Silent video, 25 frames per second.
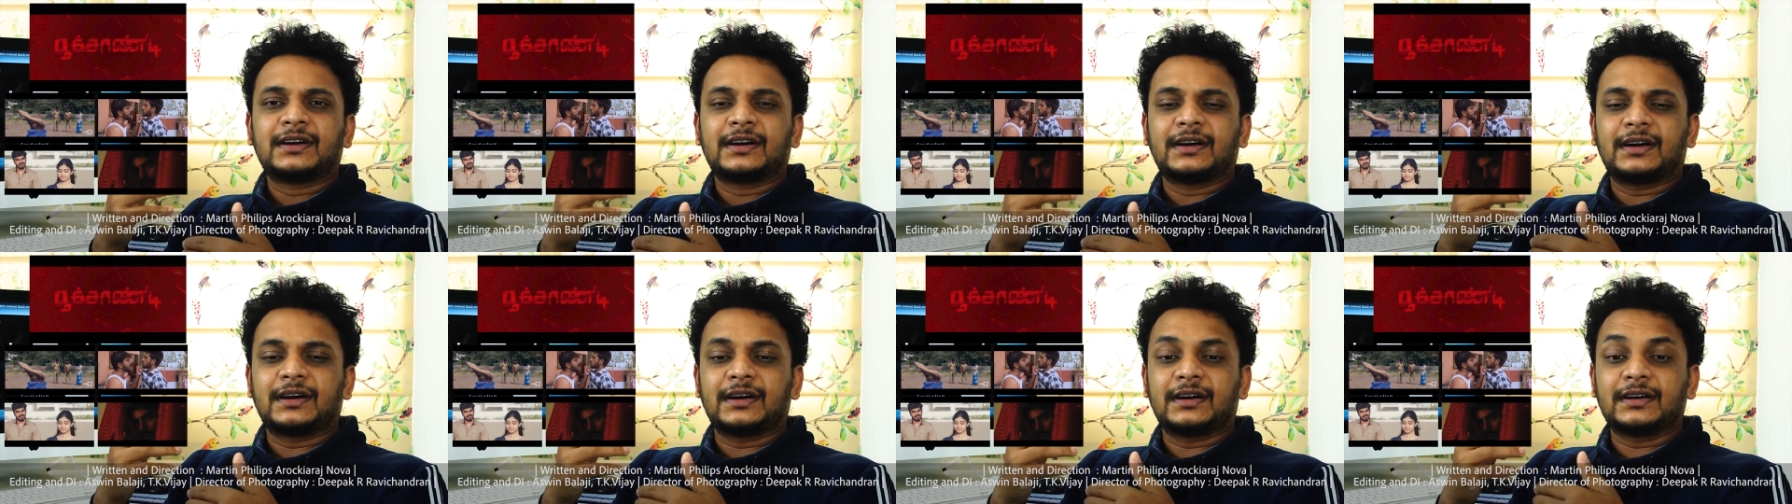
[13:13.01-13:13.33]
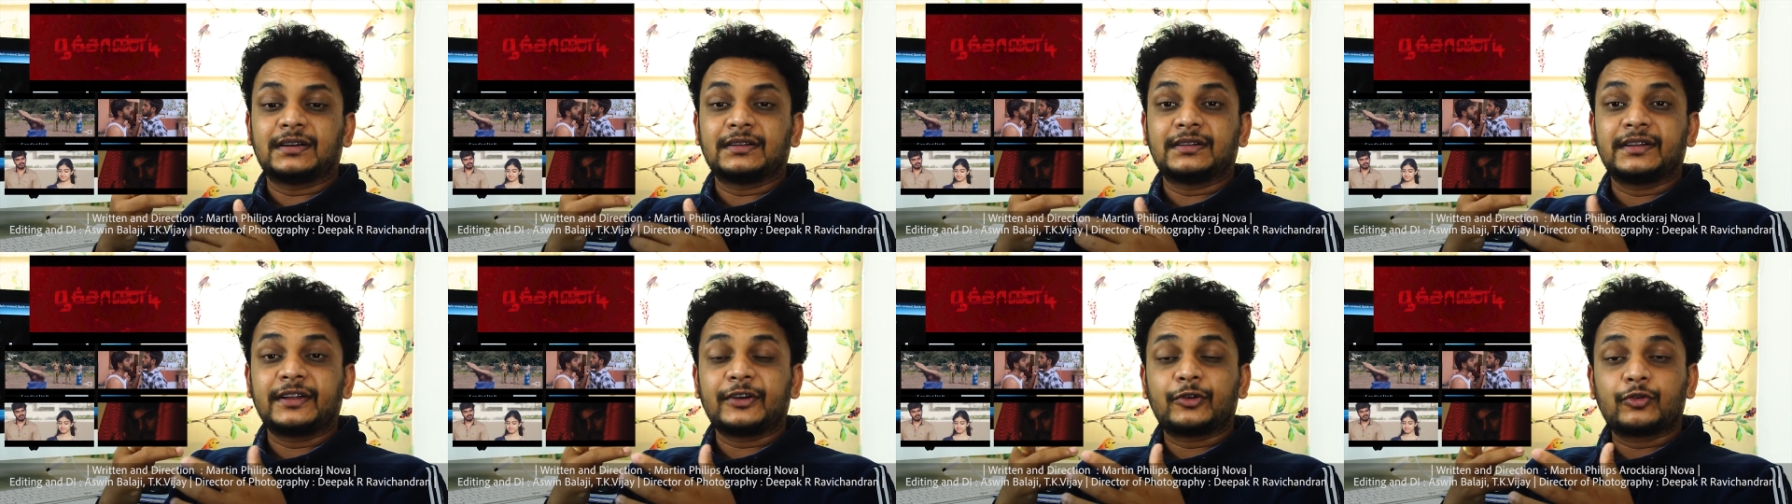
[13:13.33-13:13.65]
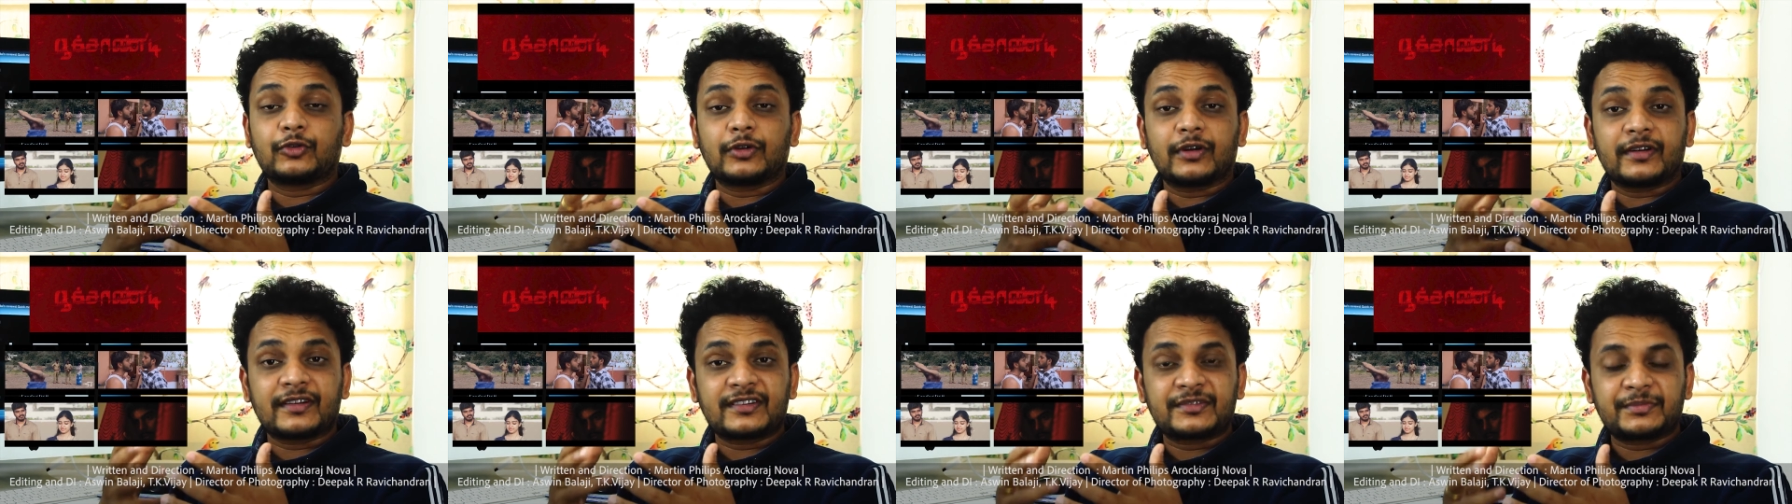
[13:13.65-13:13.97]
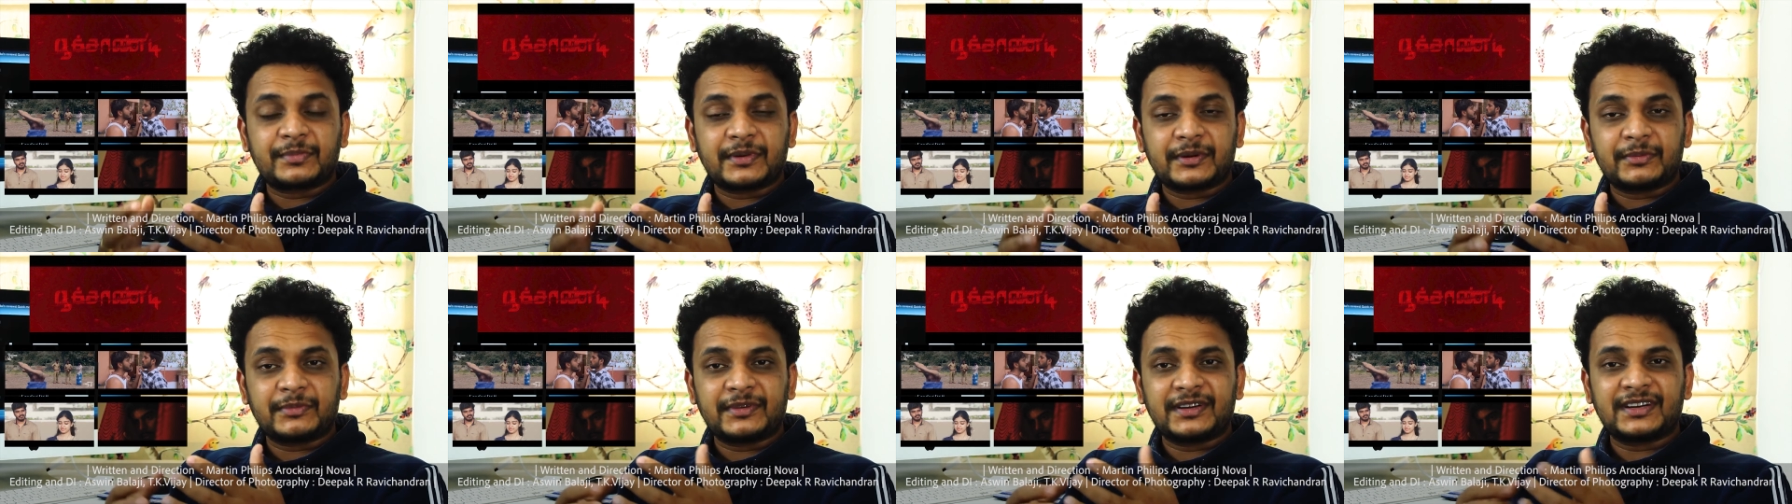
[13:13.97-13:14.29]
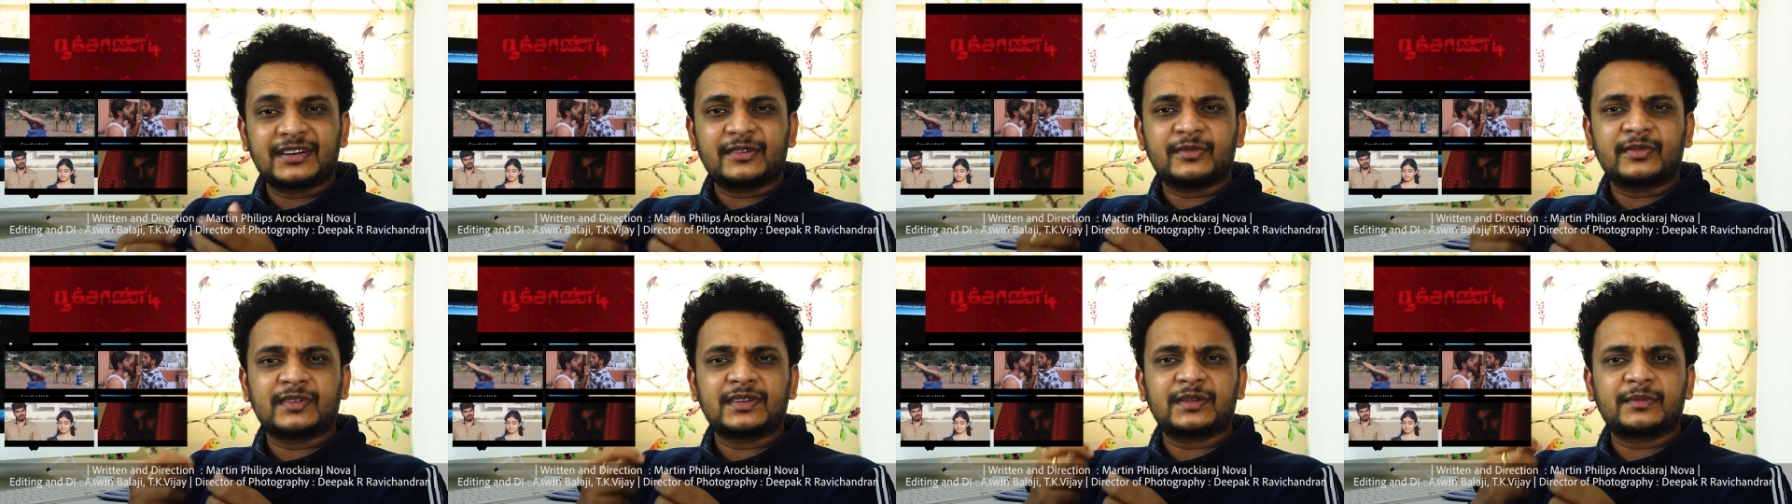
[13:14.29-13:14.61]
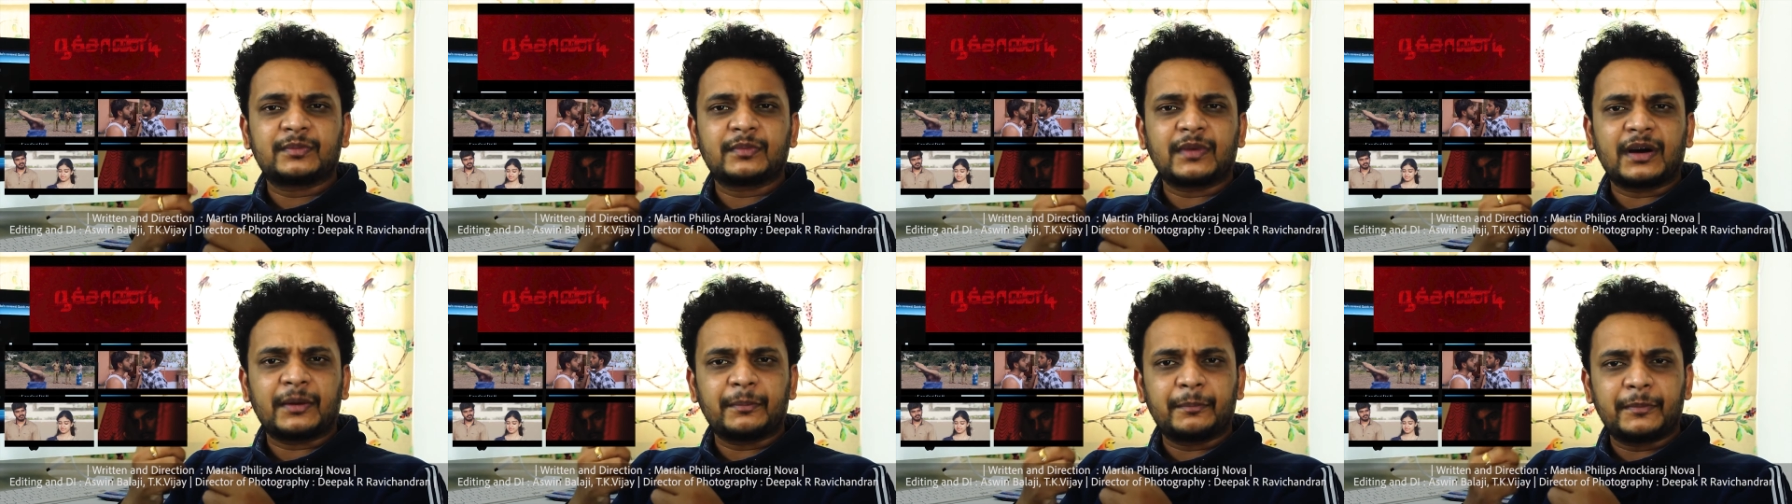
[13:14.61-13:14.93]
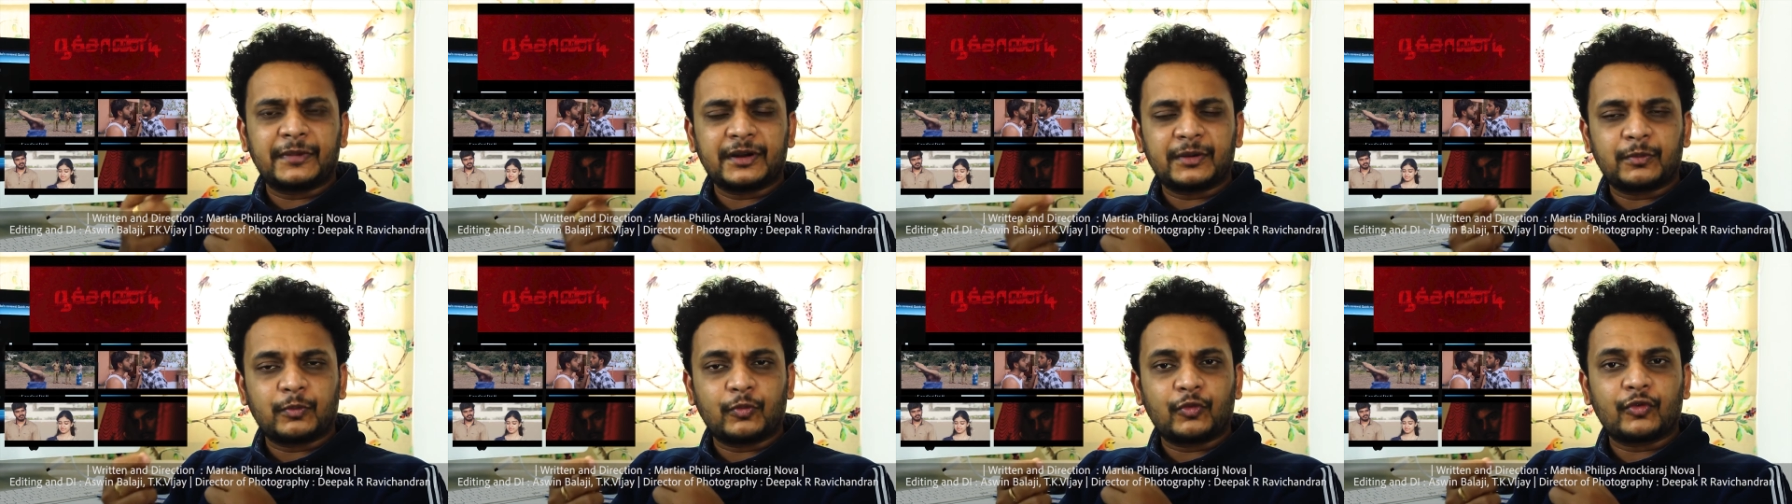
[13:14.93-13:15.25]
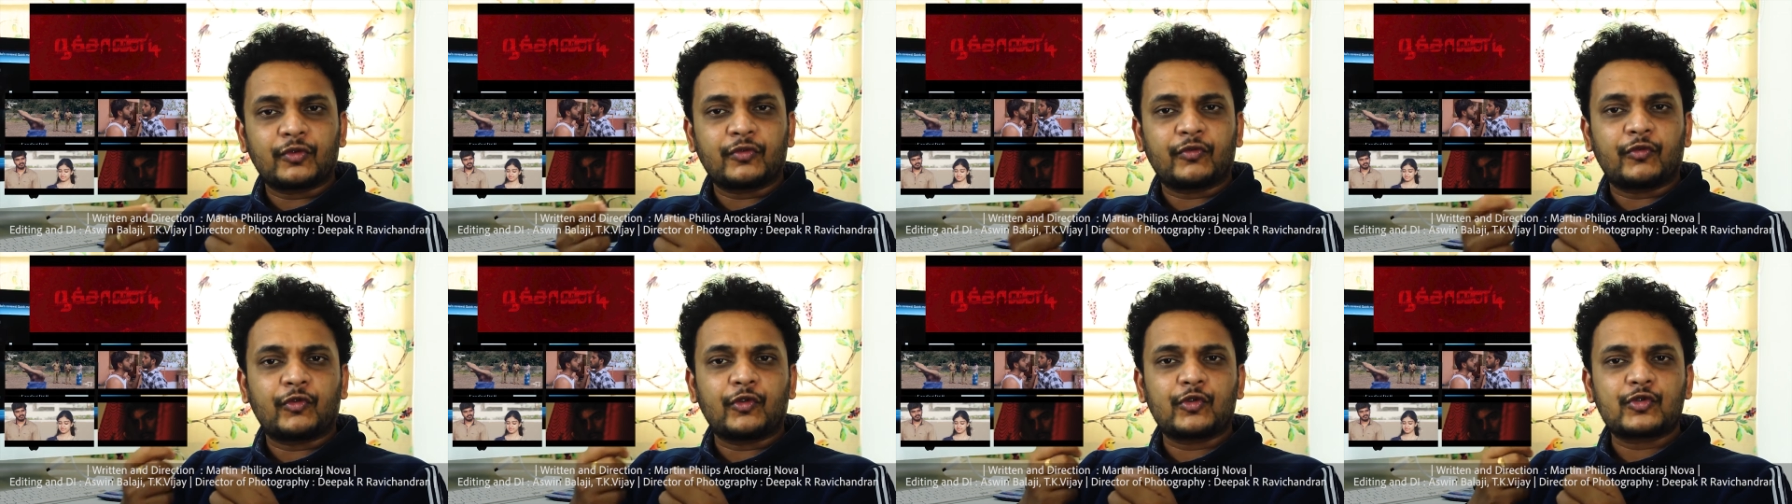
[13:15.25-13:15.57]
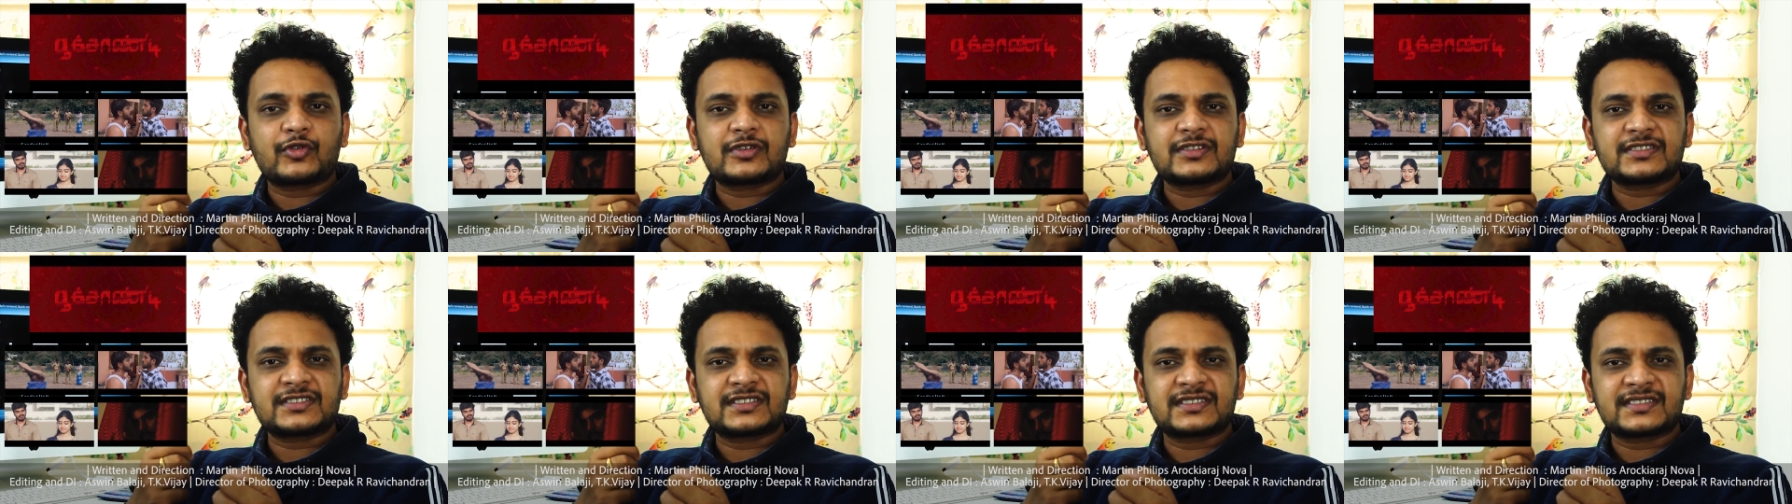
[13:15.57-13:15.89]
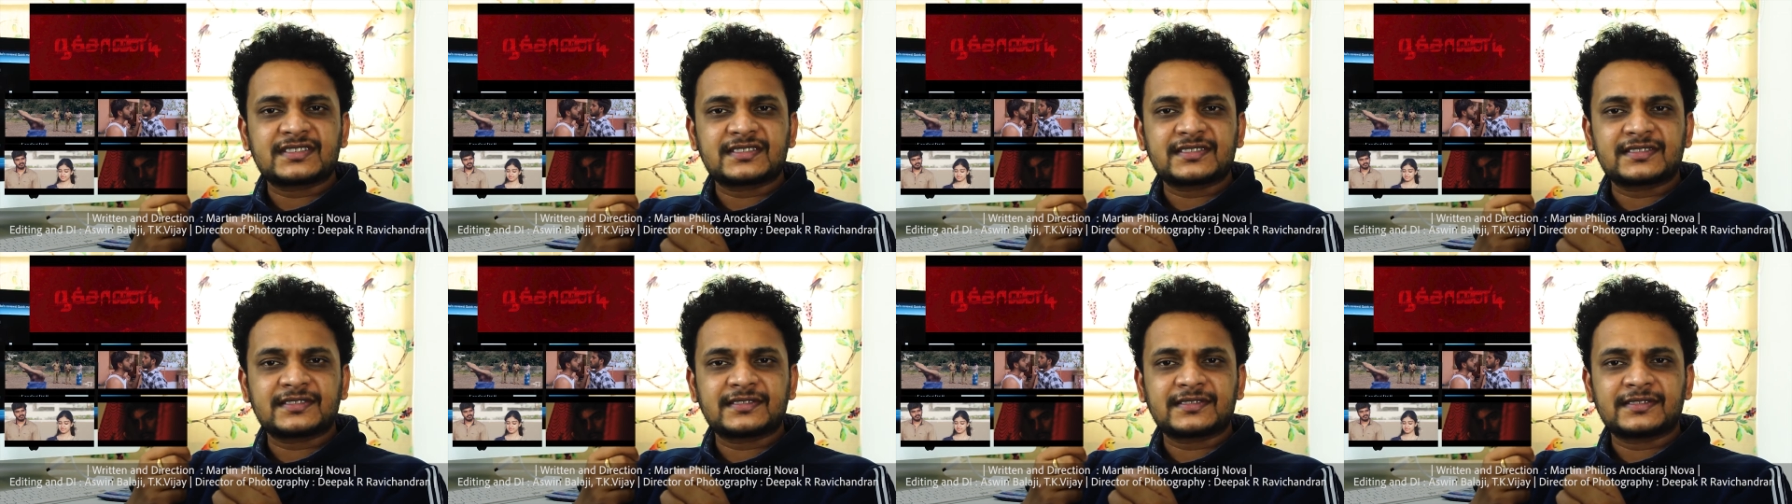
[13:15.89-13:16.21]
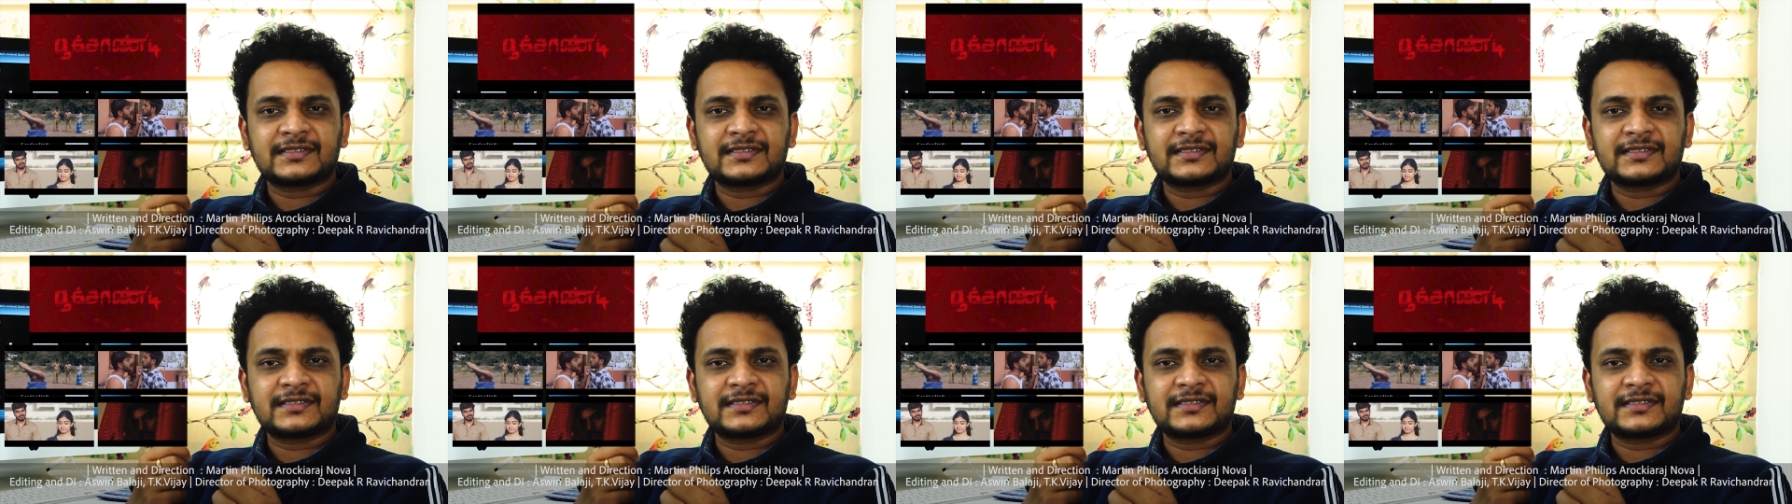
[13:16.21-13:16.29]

they could have experimented with a bit more focus,